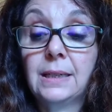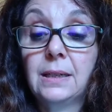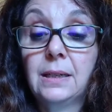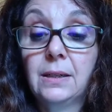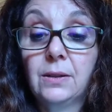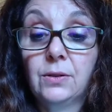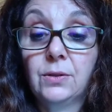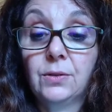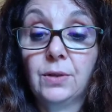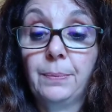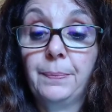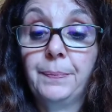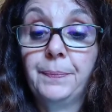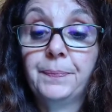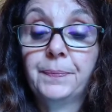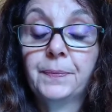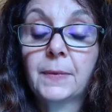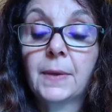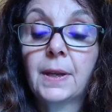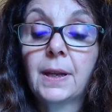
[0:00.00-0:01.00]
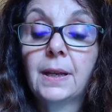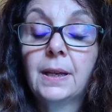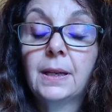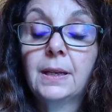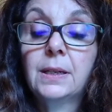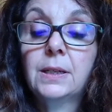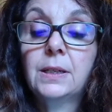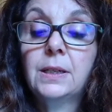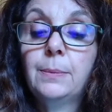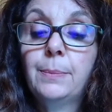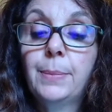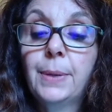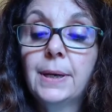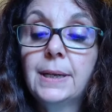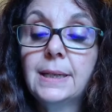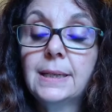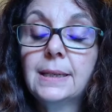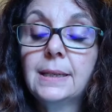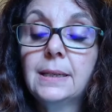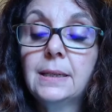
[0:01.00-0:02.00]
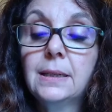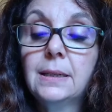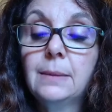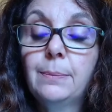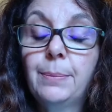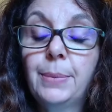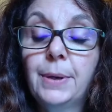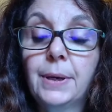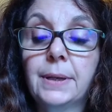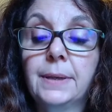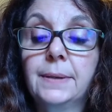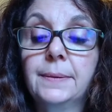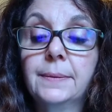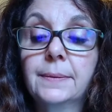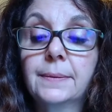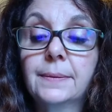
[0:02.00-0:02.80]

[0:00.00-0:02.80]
eardrum. She bites into the bun